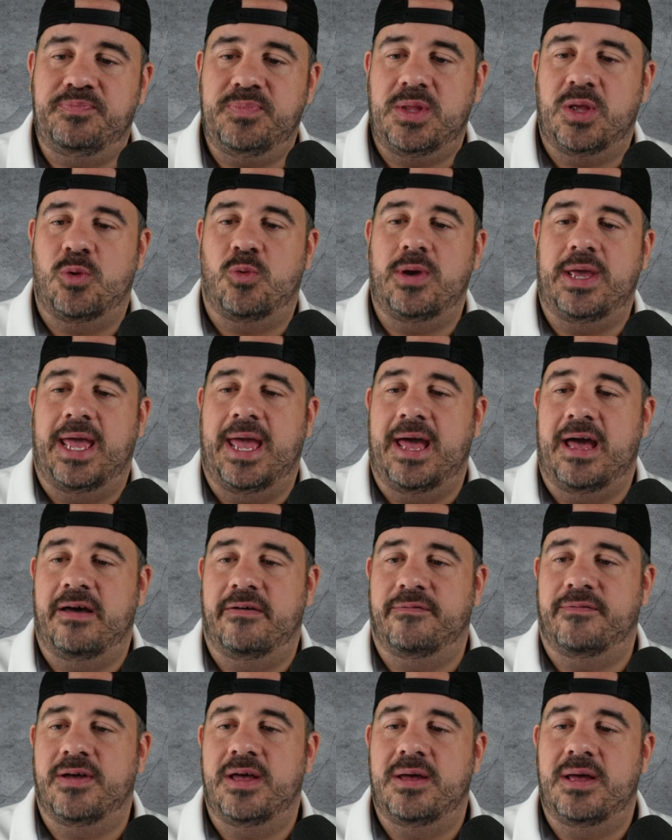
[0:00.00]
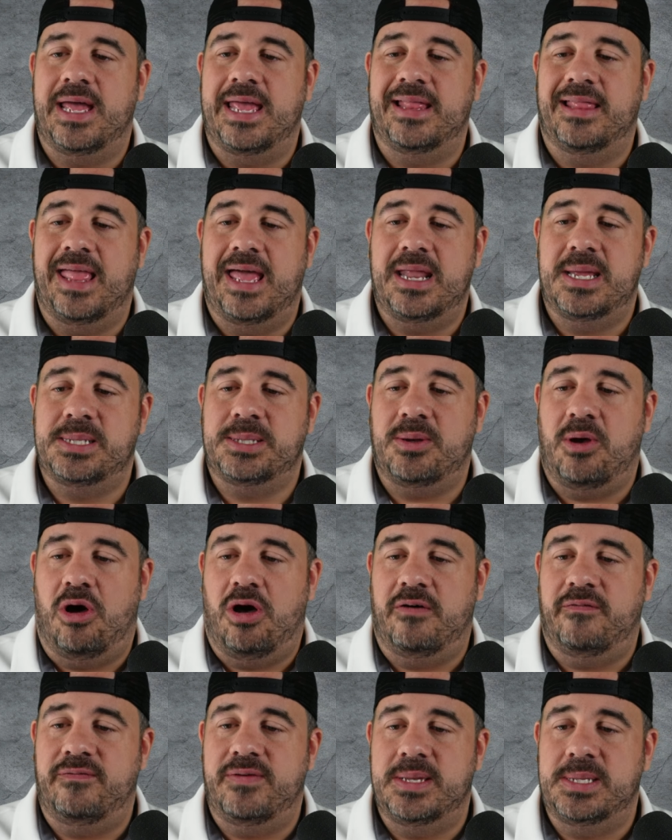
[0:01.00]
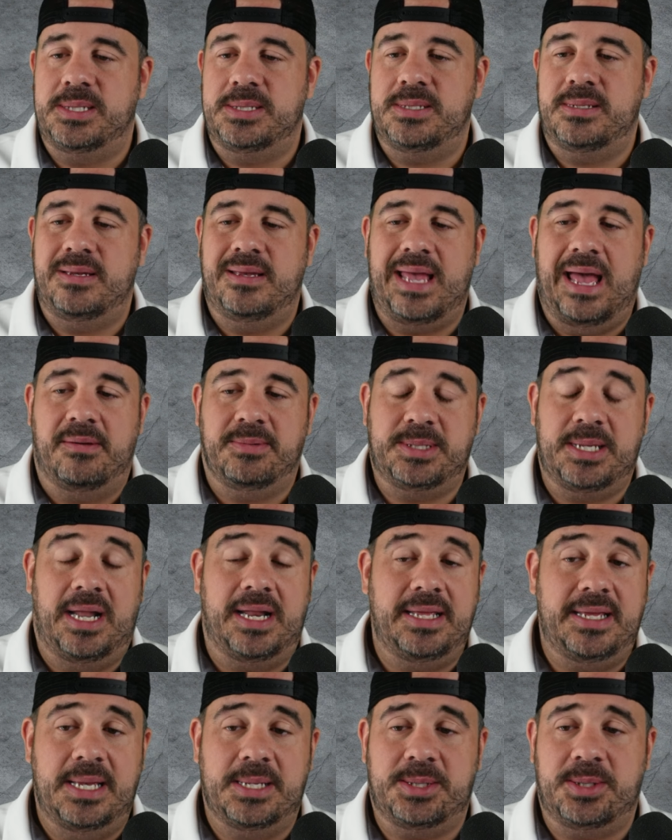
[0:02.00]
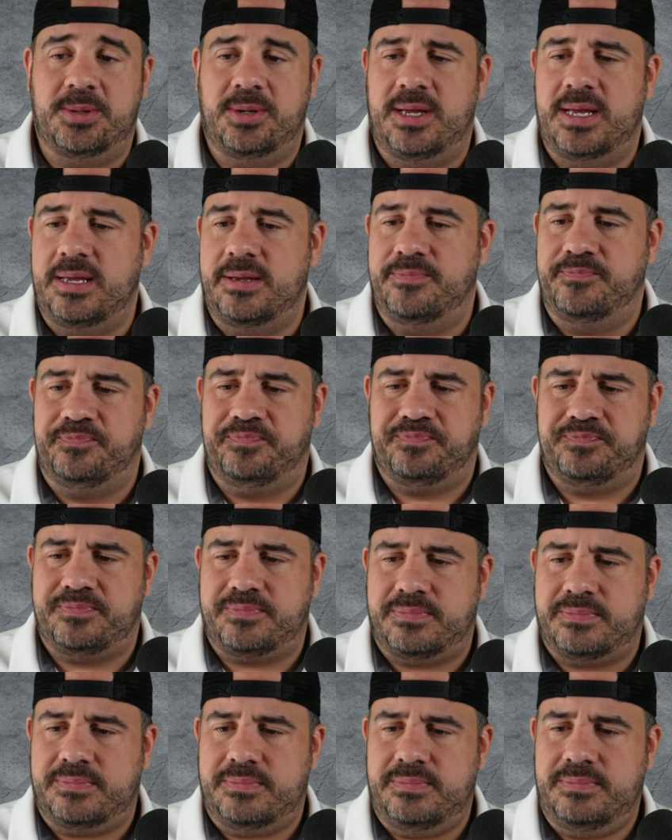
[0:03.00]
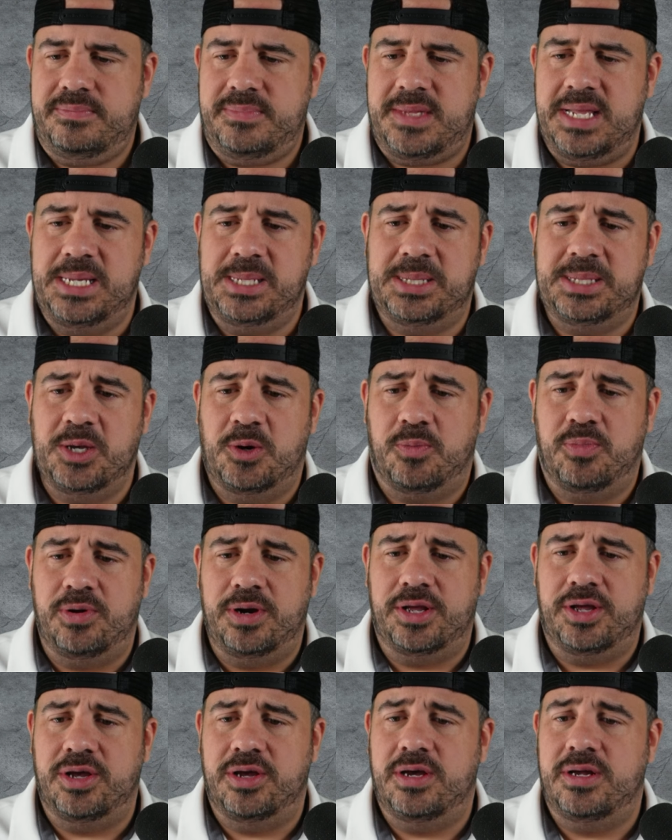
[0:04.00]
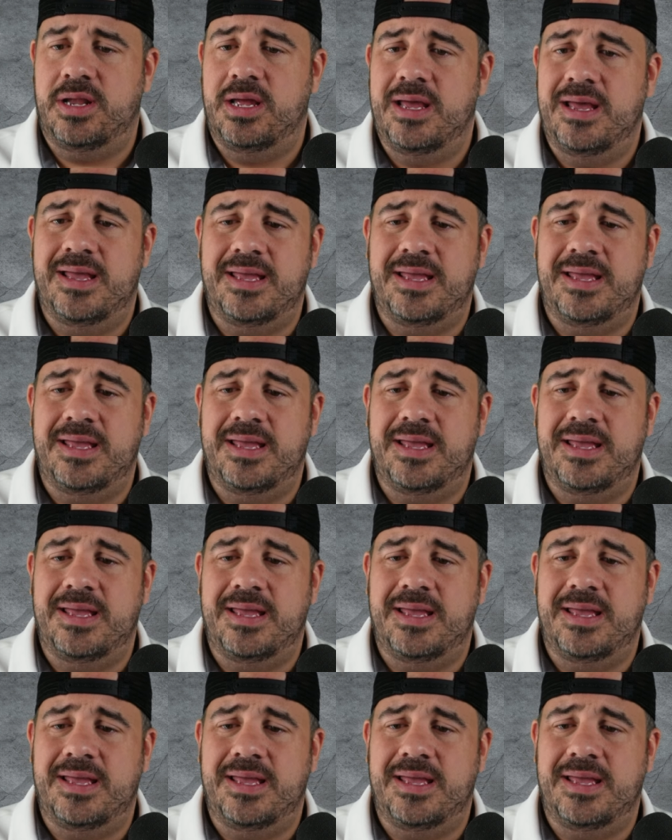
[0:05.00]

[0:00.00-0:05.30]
We have Atlanta's offense outside of yesterday is still pretty good.